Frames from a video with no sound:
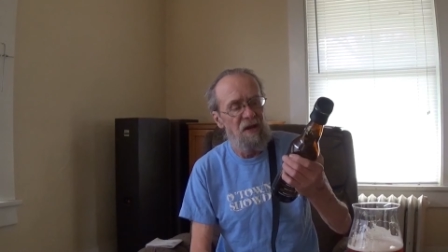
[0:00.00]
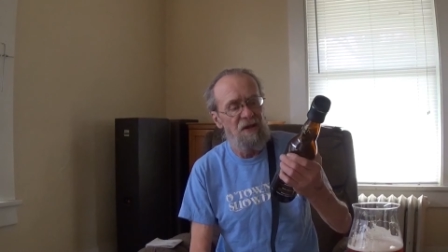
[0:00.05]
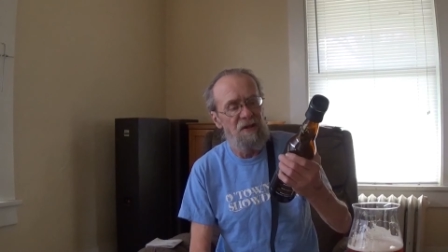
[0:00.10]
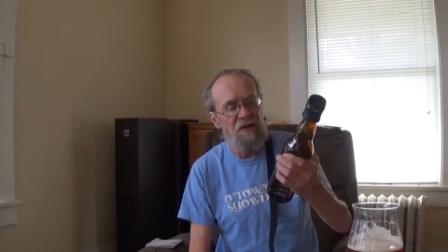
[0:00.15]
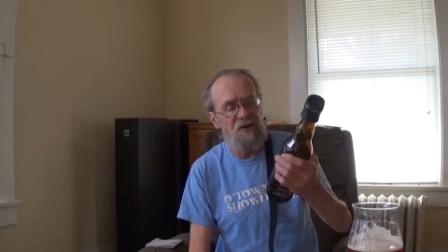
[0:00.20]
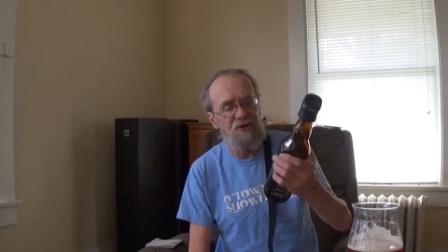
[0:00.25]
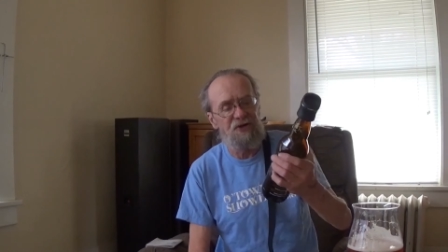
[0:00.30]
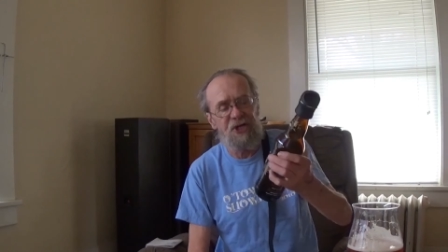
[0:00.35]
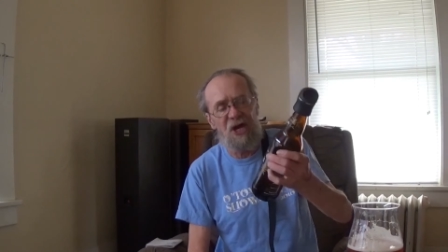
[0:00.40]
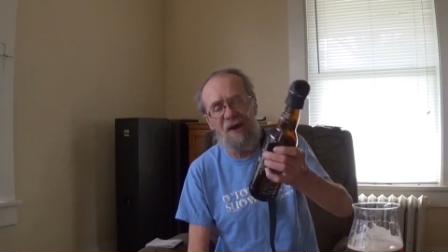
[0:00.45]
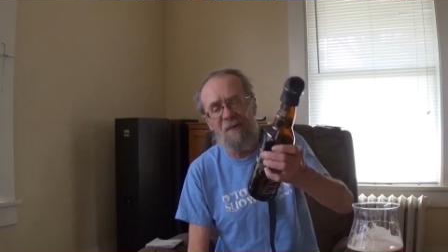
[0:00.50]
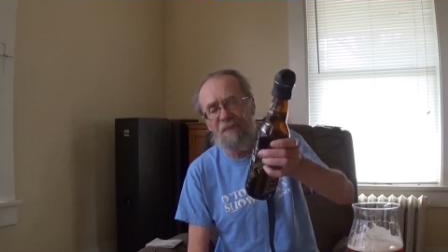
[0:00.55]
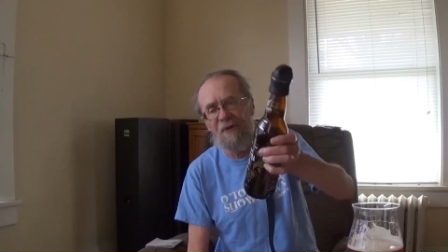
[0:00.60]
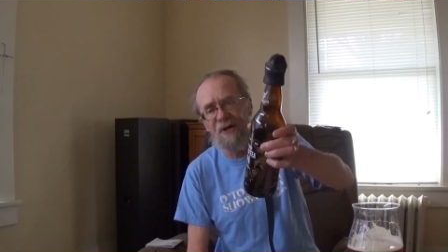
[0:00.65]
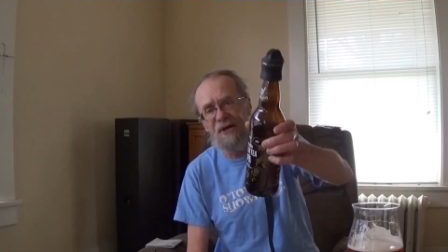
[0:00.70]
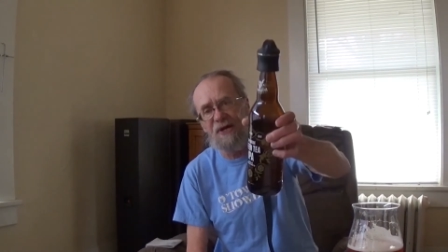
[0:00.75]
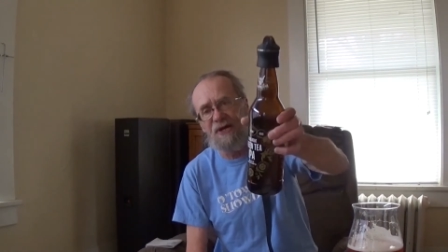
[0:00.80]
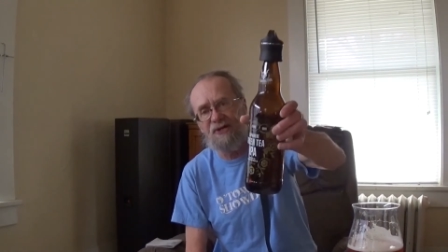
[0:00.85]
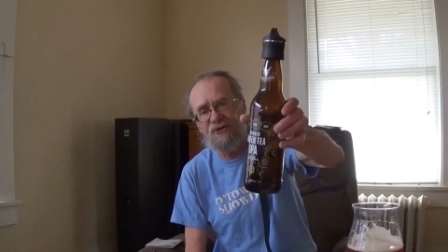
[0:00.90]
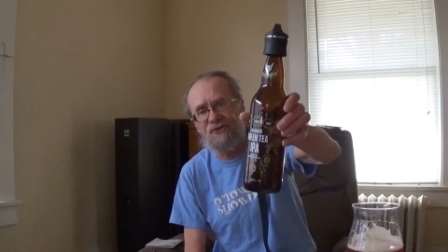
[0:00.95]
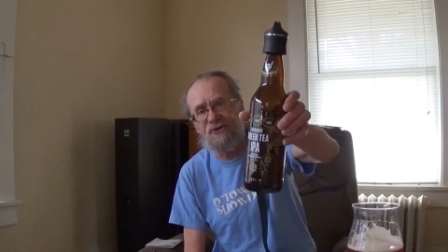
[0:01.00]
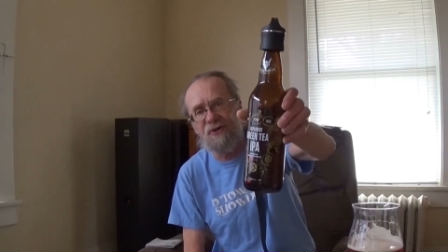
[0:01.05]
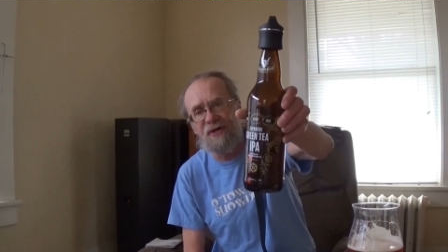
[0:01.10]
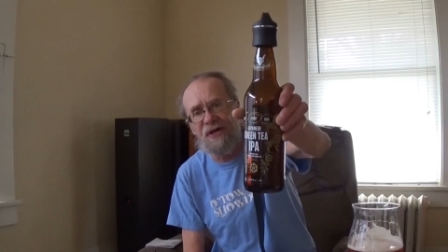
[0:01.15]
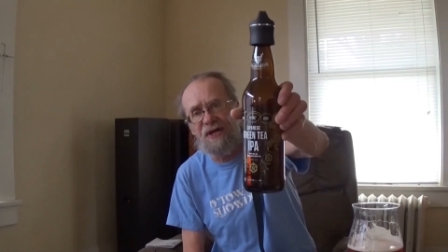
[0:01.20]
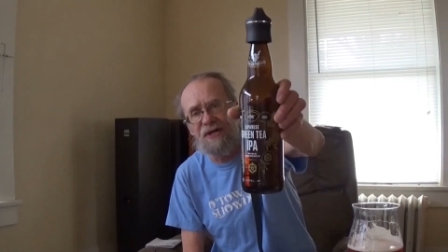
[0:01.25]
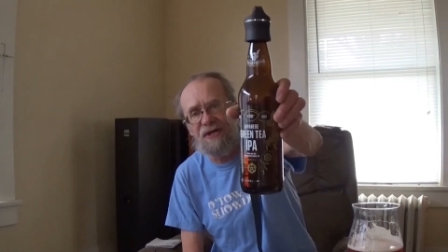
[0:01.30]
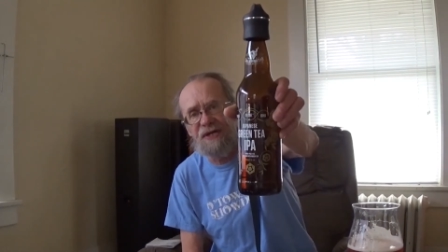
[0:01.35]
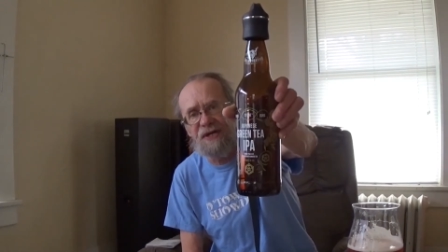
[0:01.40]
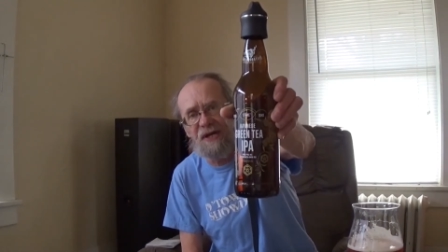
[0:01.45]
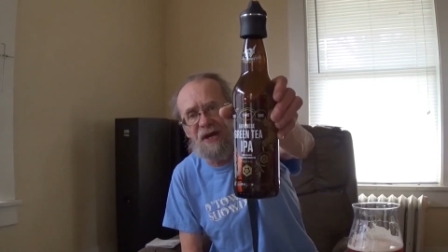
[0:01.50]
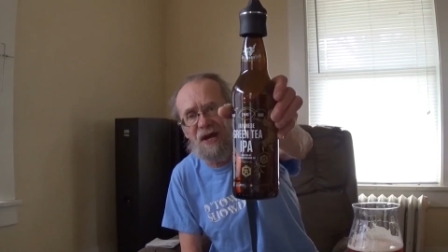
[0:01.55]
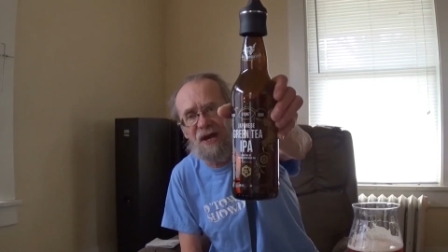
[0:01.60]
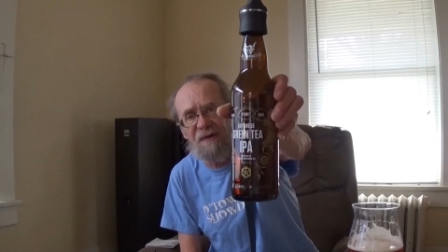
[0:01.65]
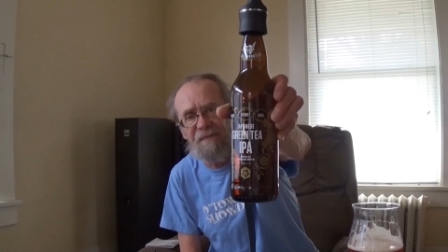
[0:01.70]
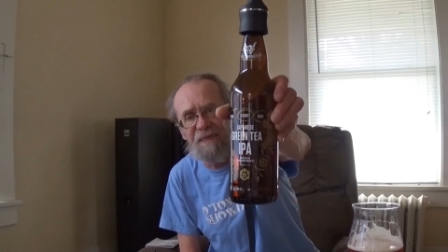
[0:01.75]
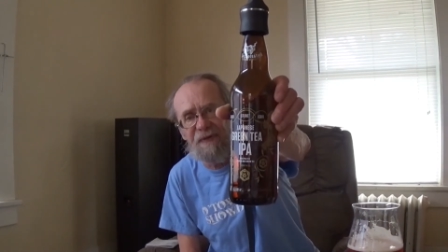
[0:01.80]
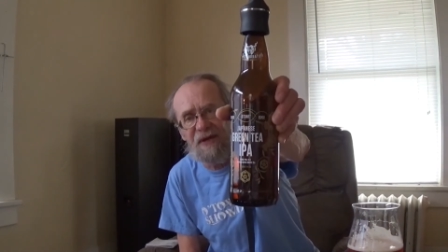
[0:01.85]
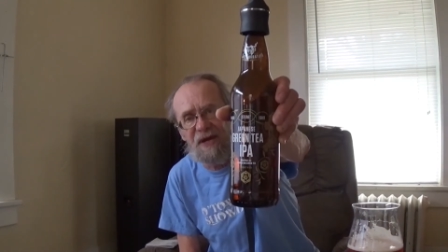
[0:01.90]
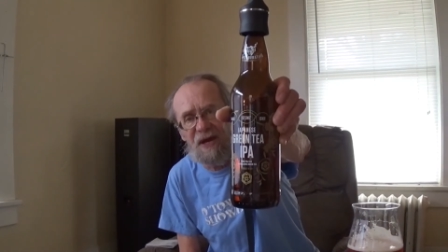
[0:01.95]
their Japanese Green Tea
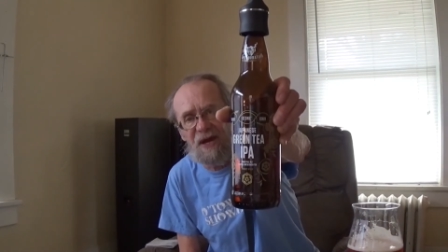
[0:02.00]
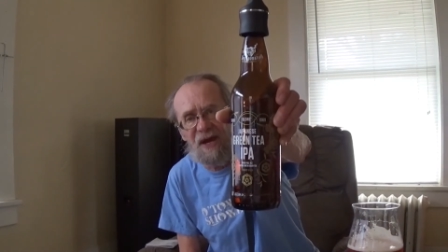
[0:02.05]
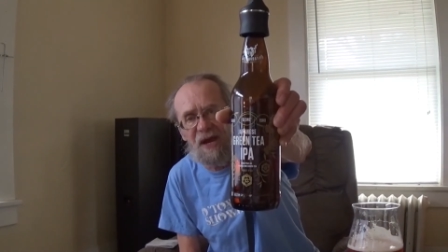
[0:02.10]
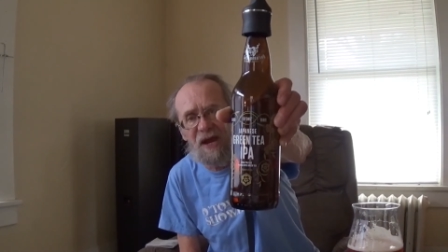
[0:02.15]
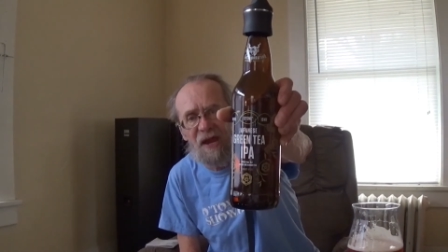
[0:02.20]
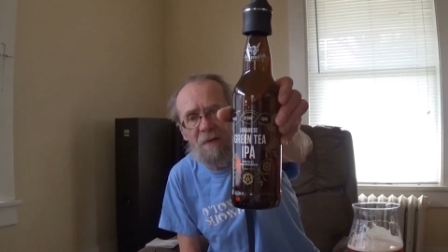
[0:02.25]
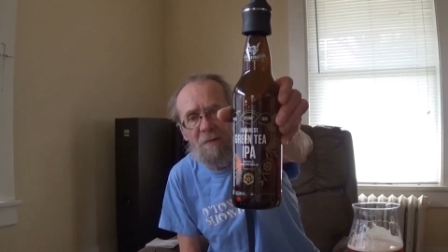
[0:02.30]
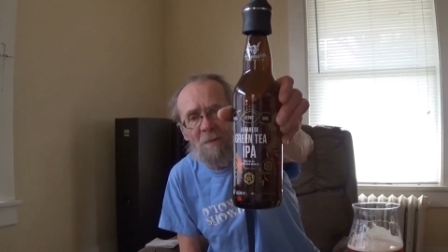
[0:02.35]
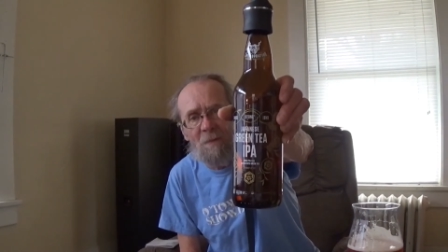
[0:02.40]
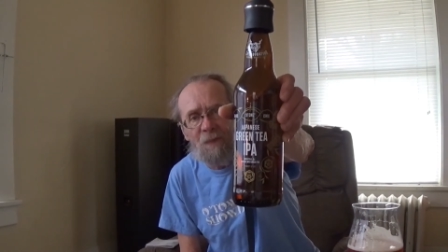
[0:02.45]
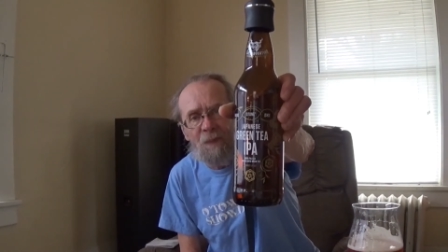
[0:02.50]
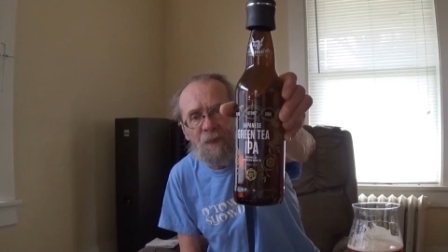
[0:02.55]
IPA,